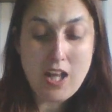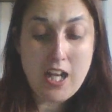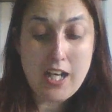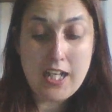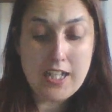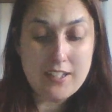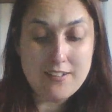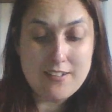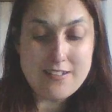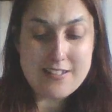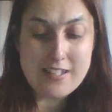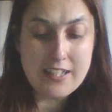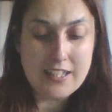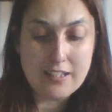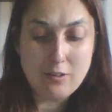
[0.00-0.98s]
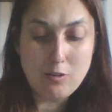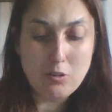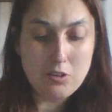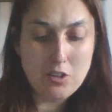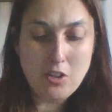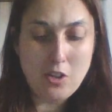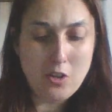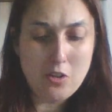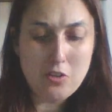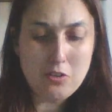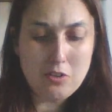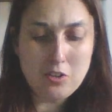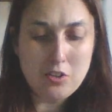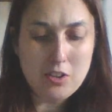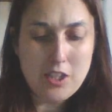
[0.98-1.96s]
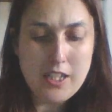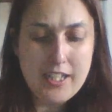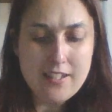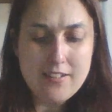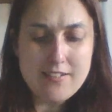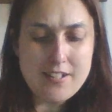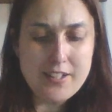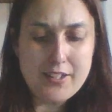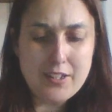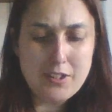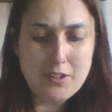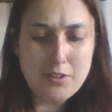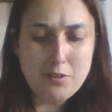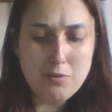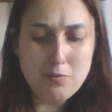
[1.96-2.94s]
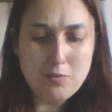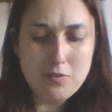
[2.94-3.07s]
and uh, good luck to